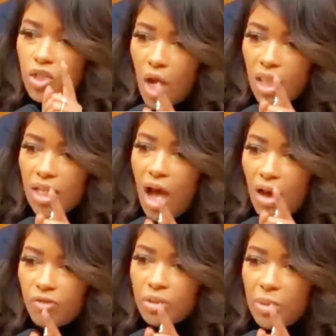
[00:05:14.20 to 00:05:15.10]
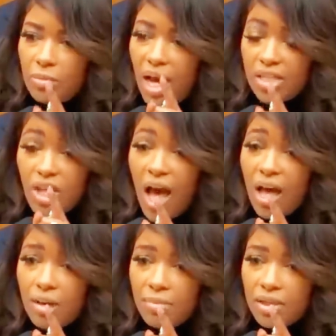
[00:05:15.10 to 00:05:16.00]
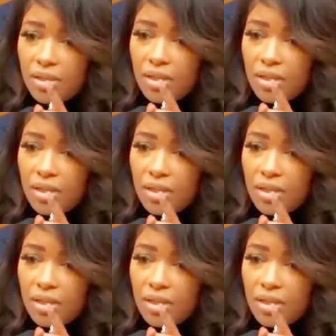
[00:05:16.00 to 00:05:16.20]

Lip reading: Charlie offered me my job,